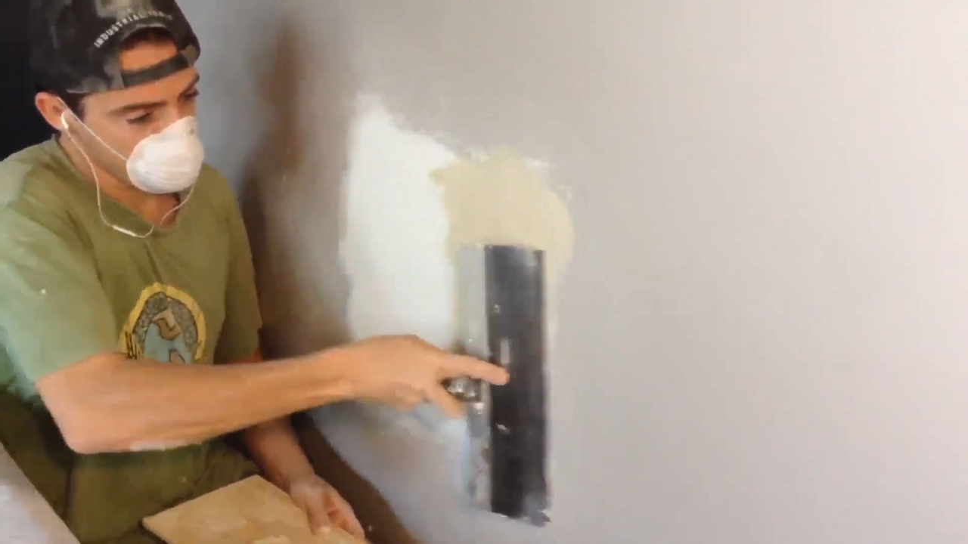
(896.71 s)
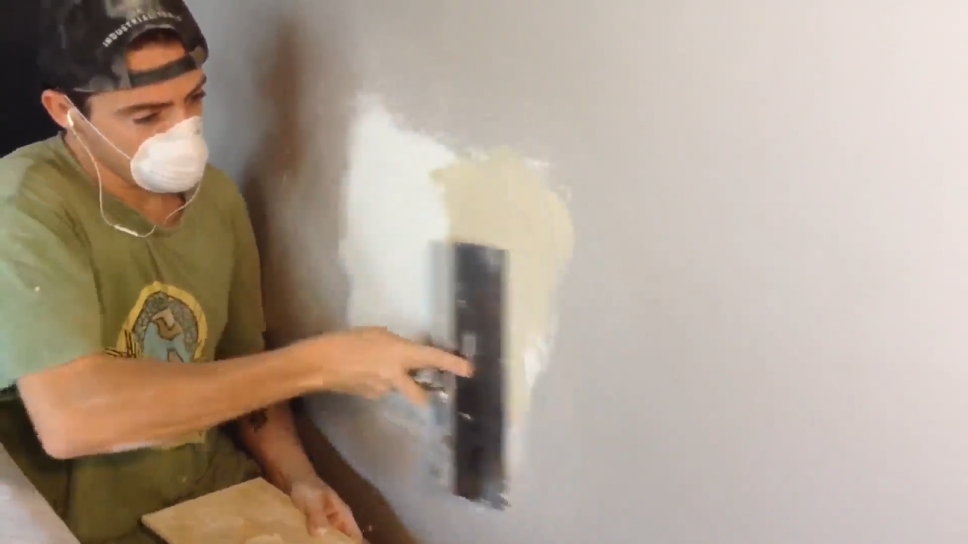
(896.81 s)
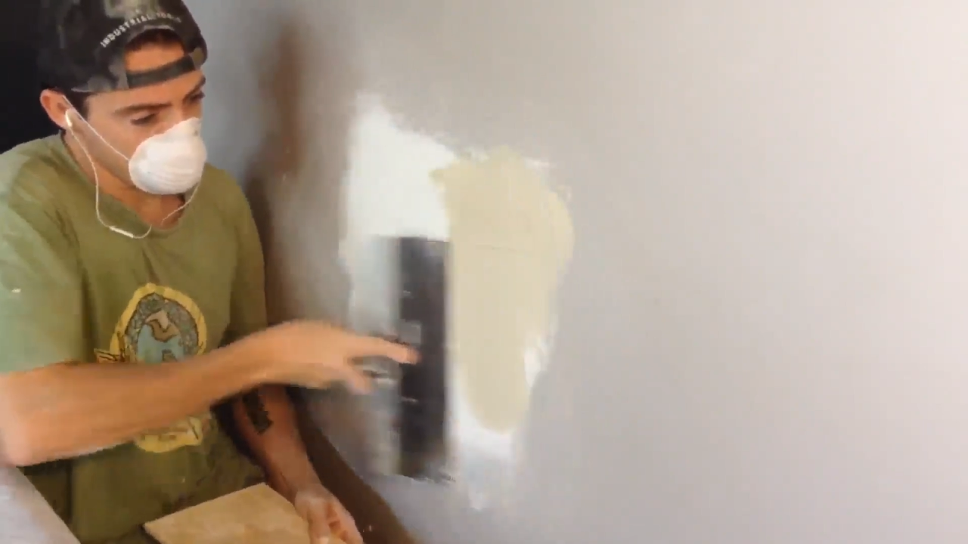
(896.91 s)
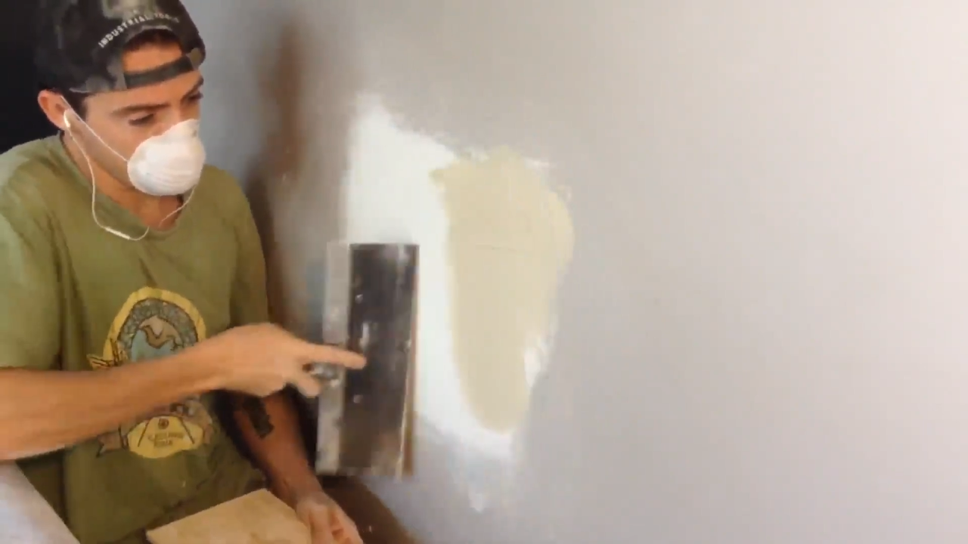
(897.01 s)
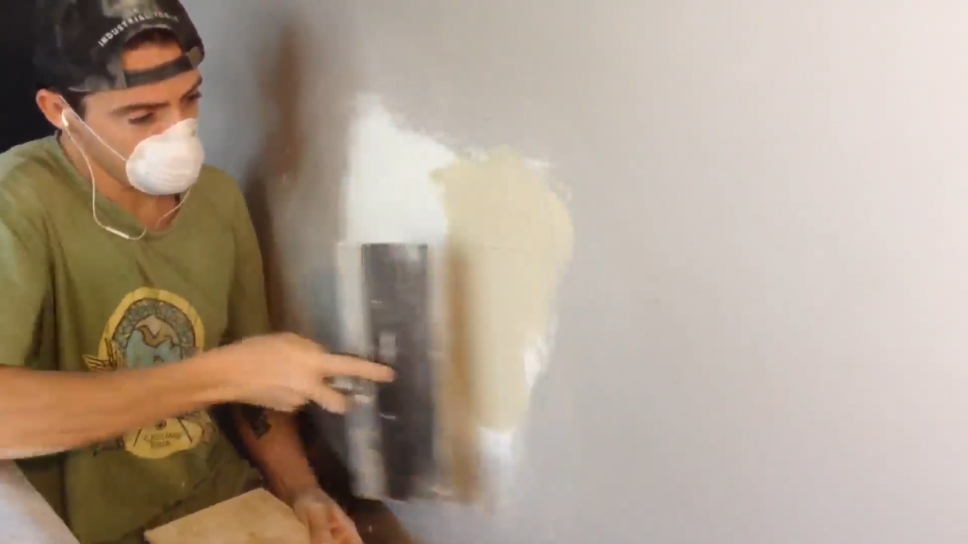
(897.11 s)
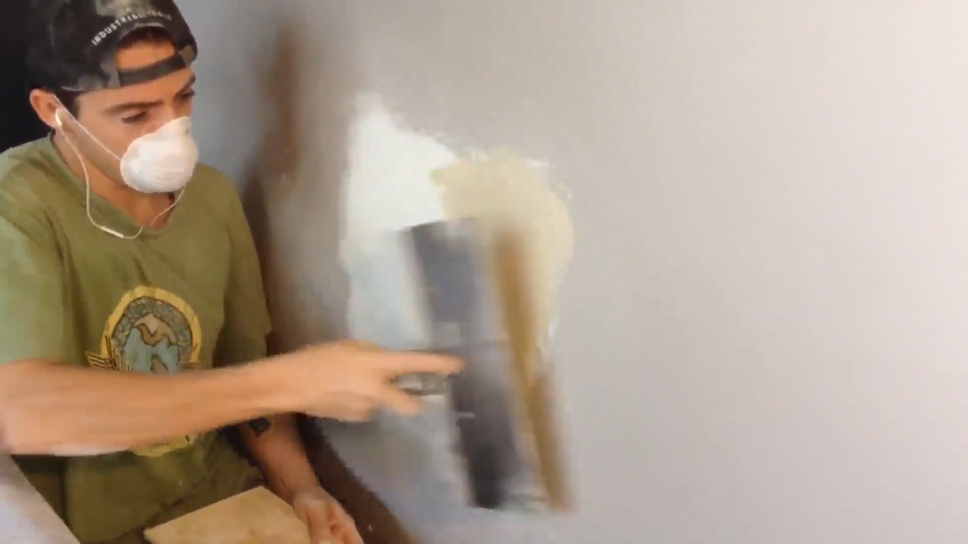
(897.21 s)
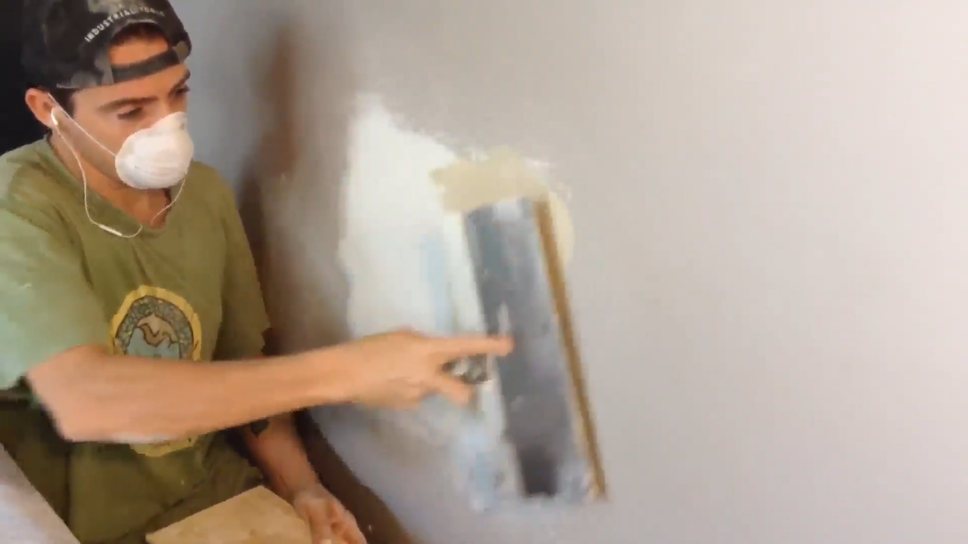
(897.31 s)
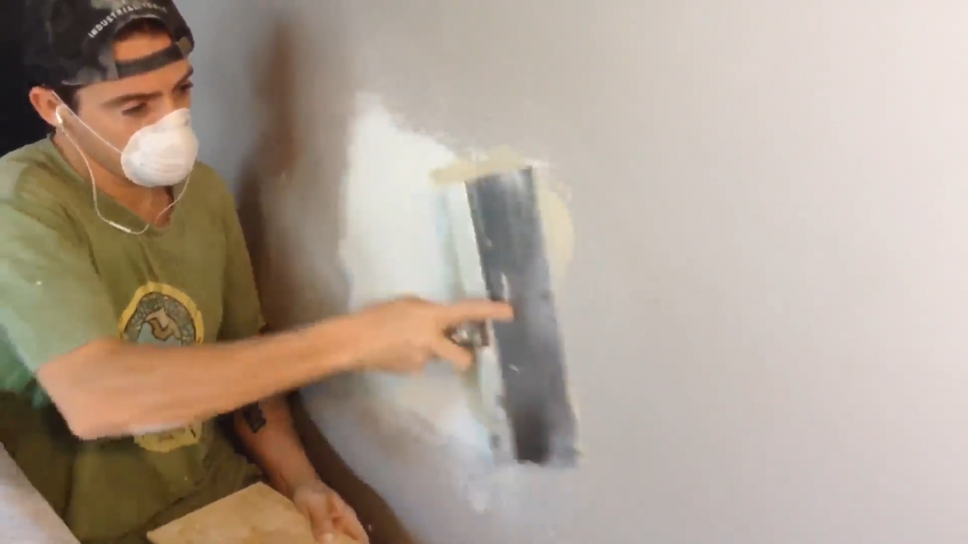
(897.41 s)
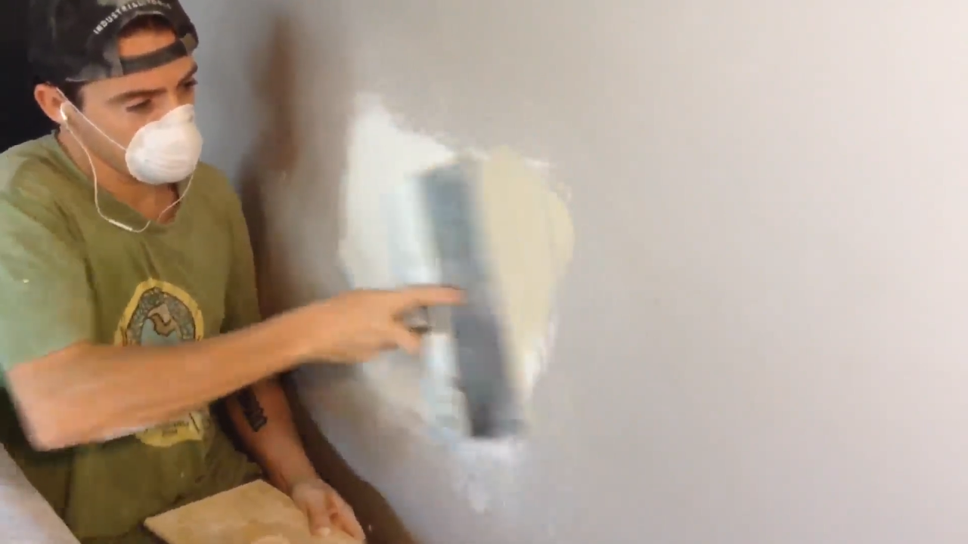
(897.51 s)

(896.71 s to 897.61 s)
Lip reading: it right over,